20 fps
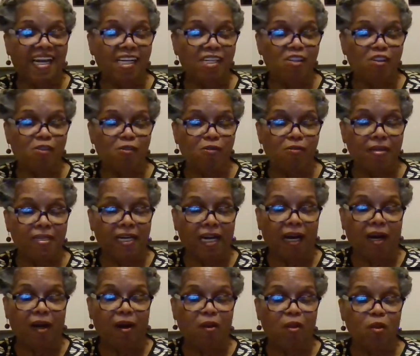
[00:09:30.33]
not going
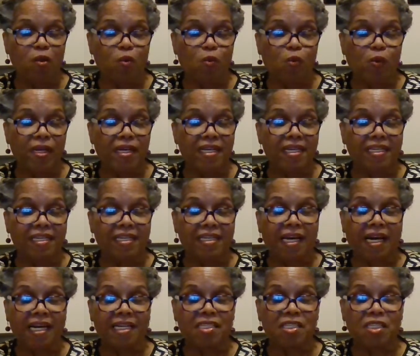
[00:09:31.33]
all the way and
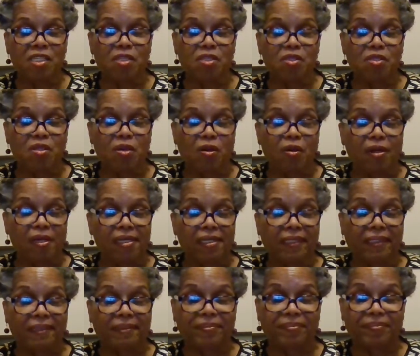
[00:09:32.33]
not starting.